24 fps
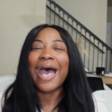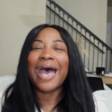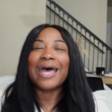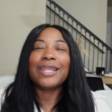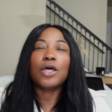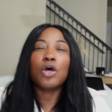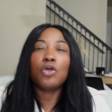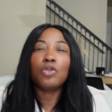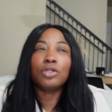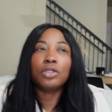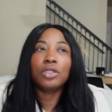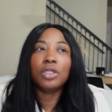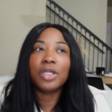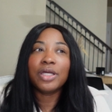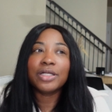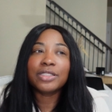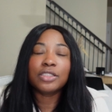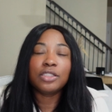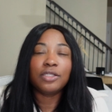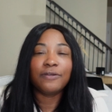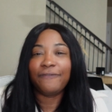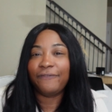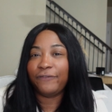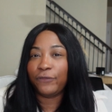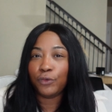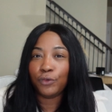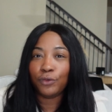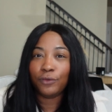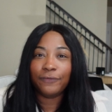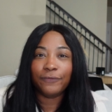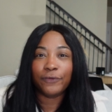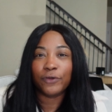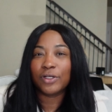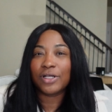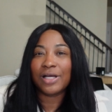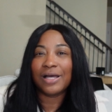I don't look to food
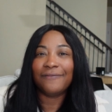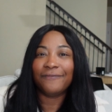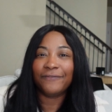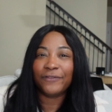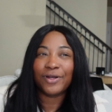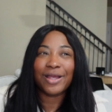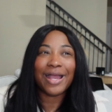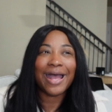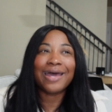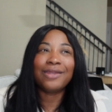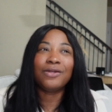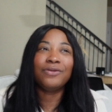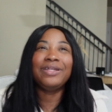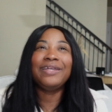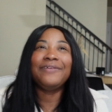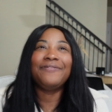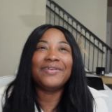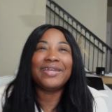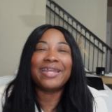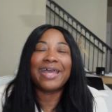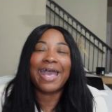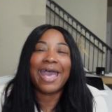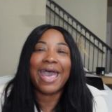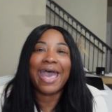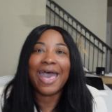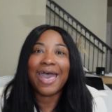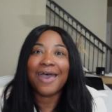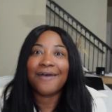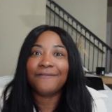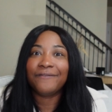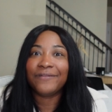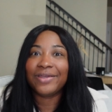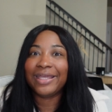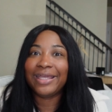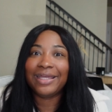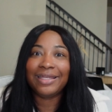for comfort. I don't even
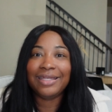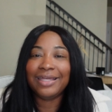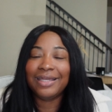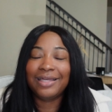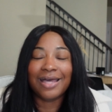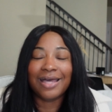have any